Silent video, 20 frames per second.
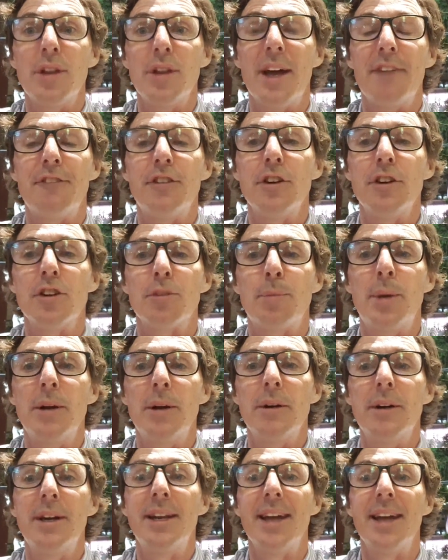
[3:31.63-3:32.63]
that first
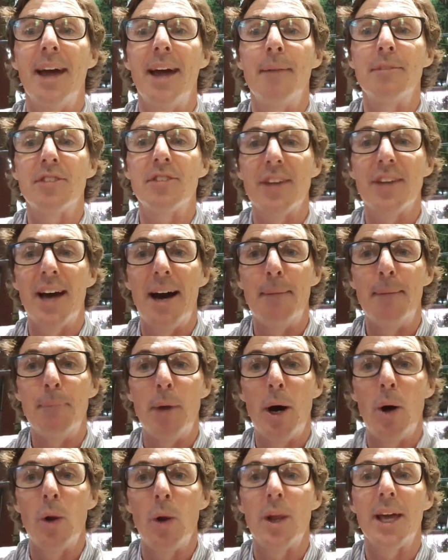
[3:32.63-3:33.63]
period and start
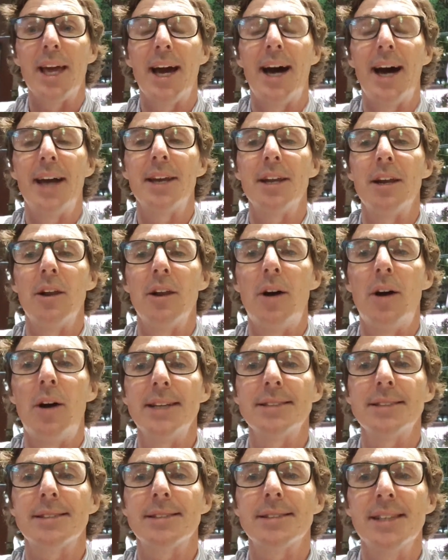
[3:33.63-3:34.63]
bowling under
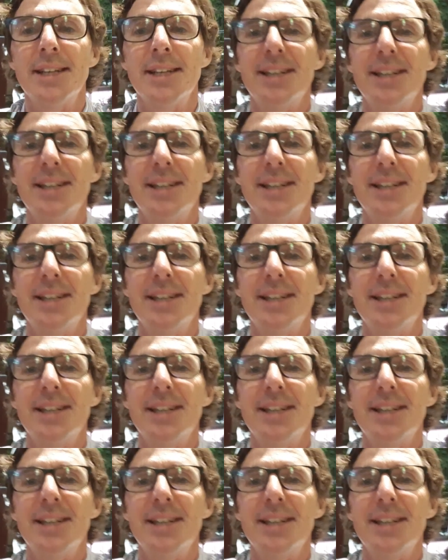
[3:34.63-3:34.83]
lights,